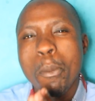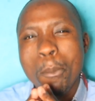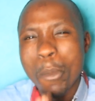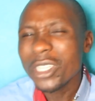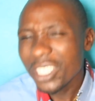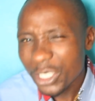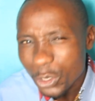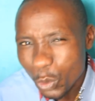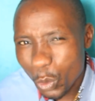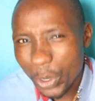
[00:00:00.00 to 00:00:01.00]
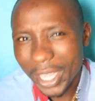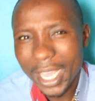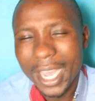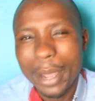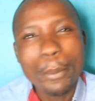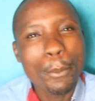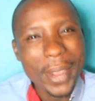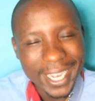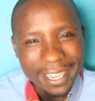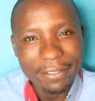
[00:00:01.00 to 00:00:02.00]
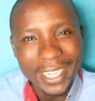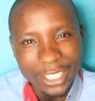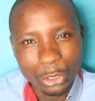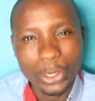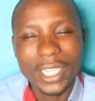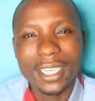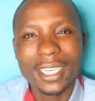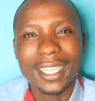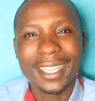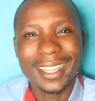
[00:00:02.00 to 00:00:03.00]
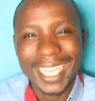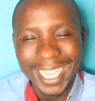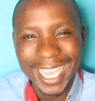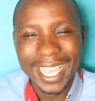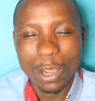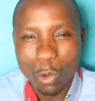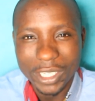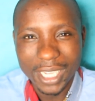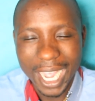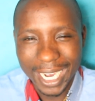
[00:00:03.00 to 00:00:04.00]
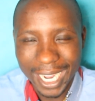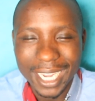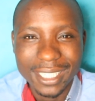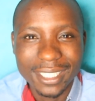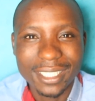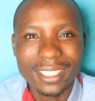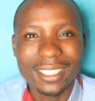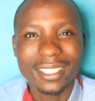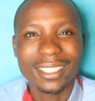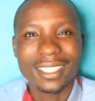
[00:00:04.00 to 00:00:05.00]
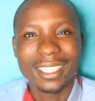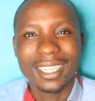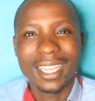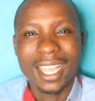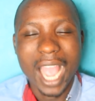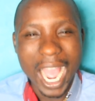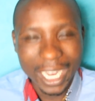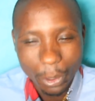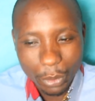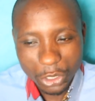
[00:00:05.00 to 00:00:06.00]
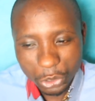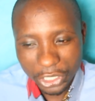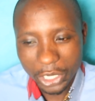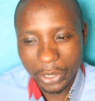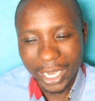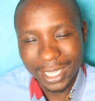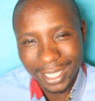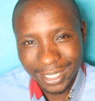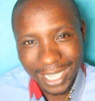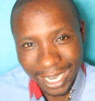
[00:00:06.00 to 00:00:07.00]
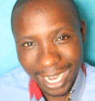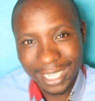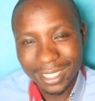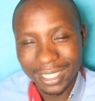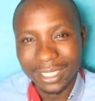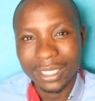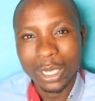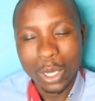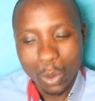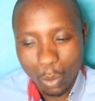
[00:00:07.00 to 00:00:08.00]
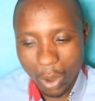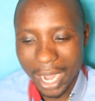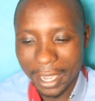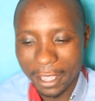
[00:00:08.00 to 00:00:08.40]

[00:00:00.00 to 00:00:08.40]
Moses Kuria may never join the Kenya Kwanza Alliance. And I want to tell you in this analysis why.